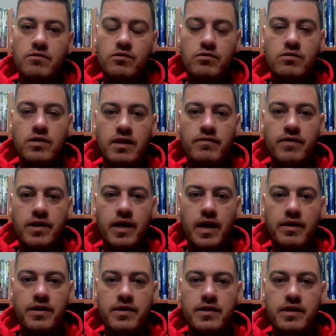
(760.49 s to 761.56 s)
to deliver
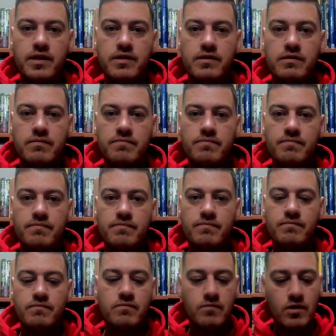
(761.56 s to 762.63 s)
guarantees.
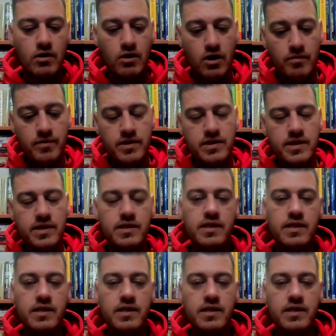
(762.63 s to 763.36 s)
Obviously,